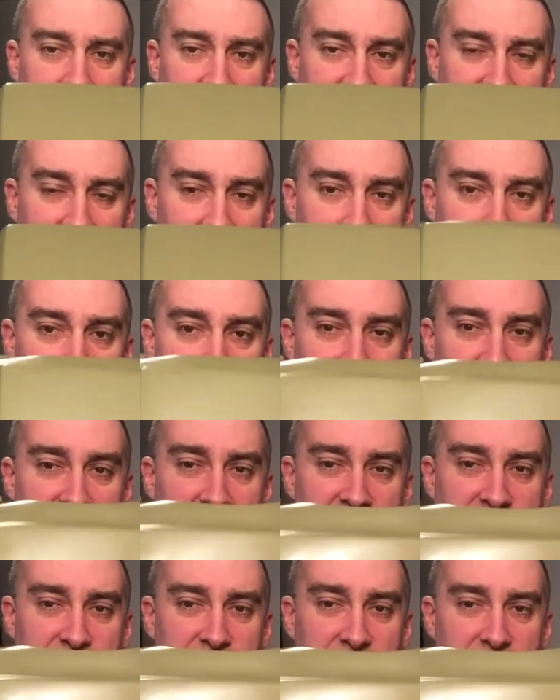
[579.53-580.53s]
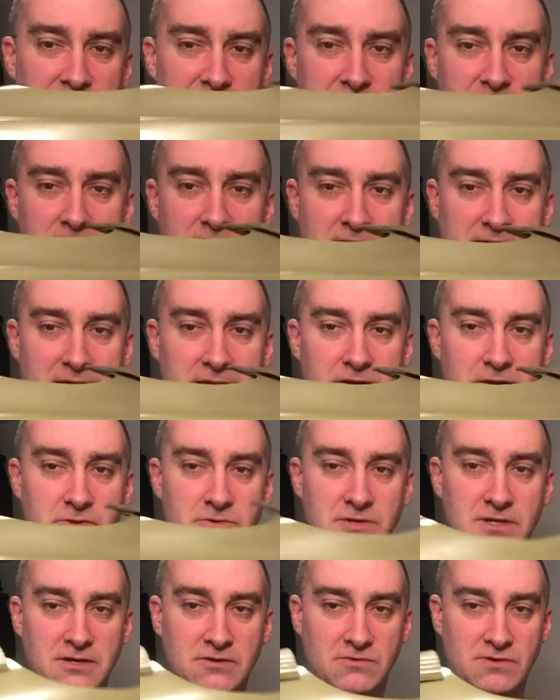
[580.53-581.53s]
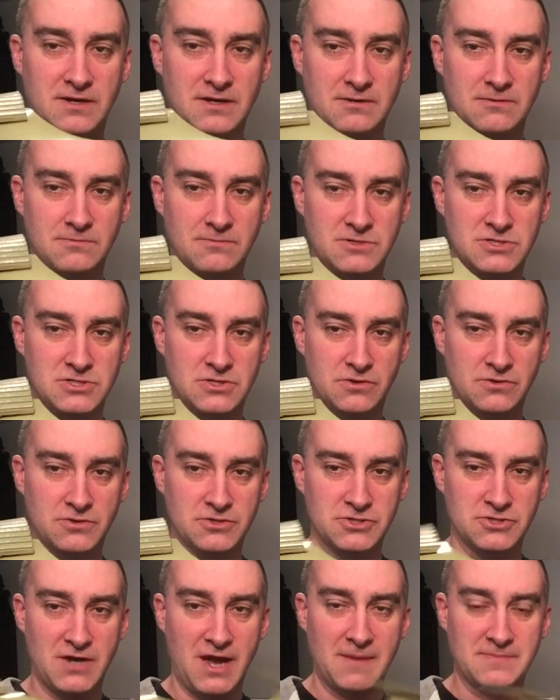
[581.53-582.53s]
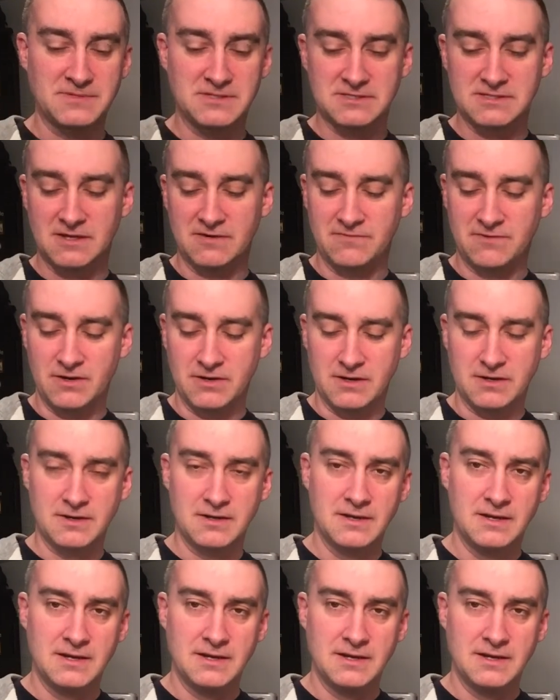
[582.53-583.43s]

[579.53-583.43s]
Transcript: same chest piece, again OD green with shoulder straps and stuff on it.